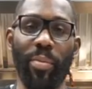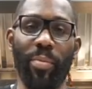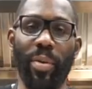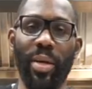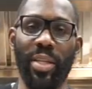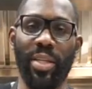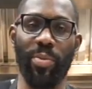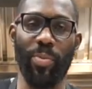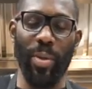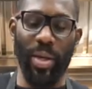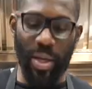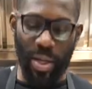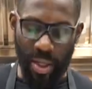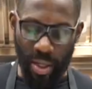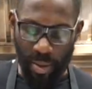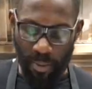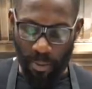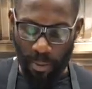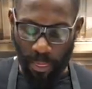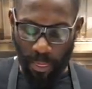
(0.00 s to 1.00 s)
the mix made,
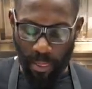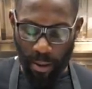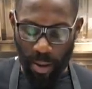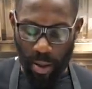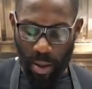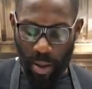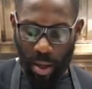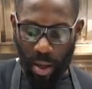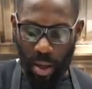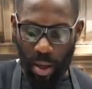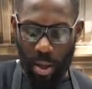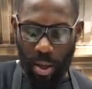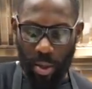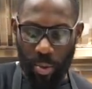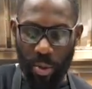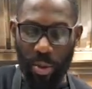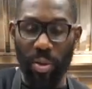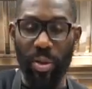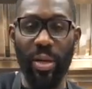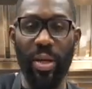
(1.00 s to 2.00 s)

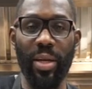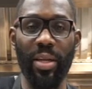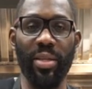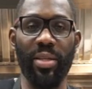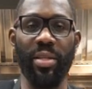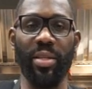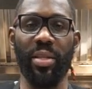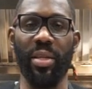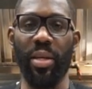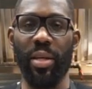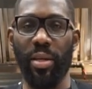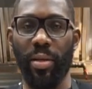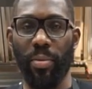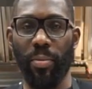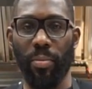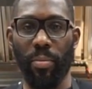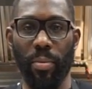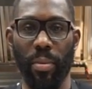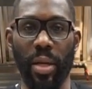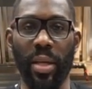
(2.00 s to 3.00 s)
we're gonna let it sit
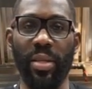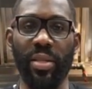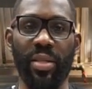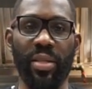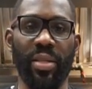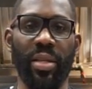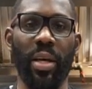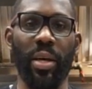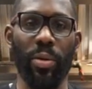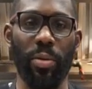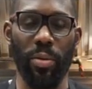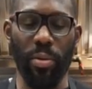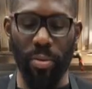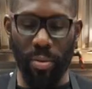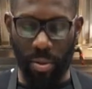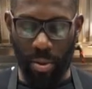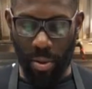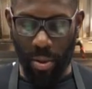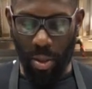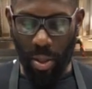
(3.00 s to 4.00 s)
and settle.
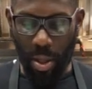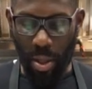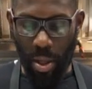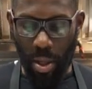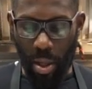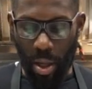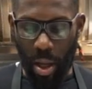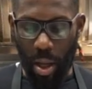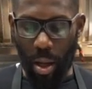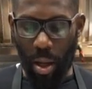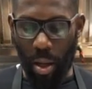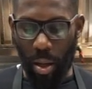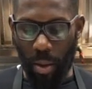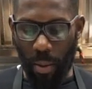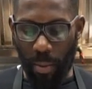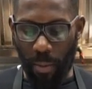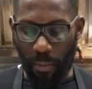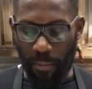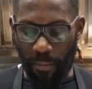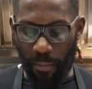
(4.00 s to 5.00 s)

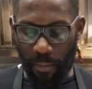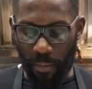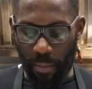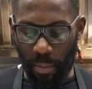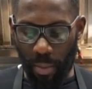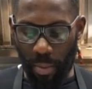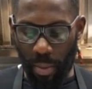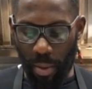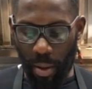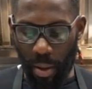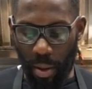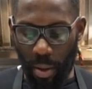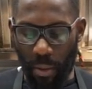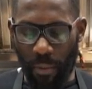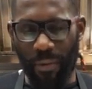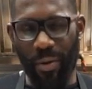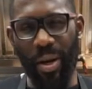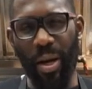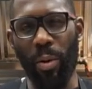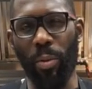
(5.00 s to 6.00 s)

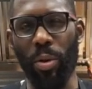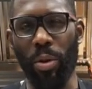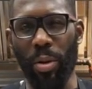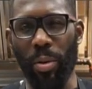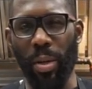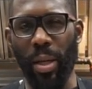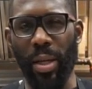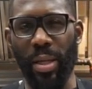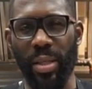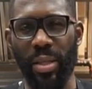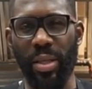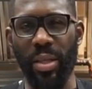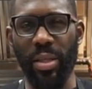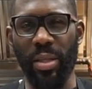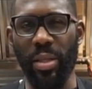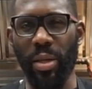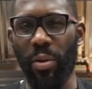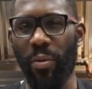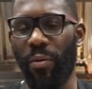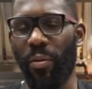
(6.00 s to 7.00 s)
For now, I'm gonna let it sit
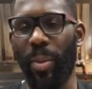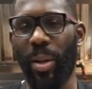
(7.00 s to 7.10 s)
settle for